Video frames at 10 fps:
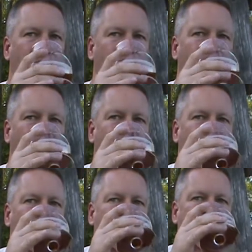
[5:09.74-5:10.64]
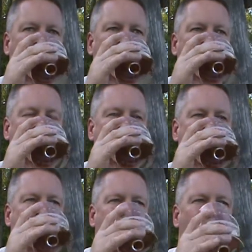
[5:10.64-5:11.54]

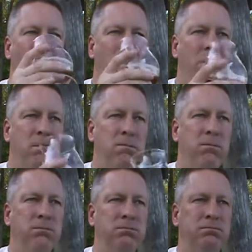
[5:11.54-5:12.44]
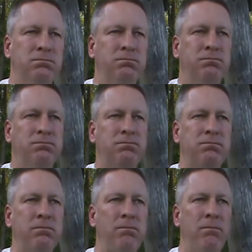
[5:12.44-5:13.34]

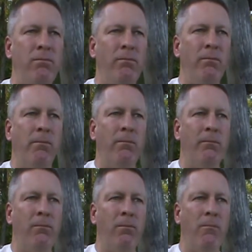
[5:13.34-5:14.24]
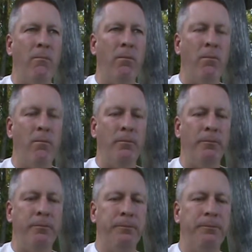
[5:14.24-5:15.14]

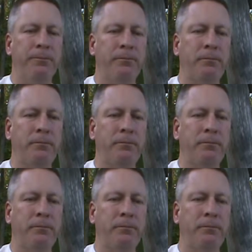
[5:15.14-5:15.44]
No one is speaking in this clip.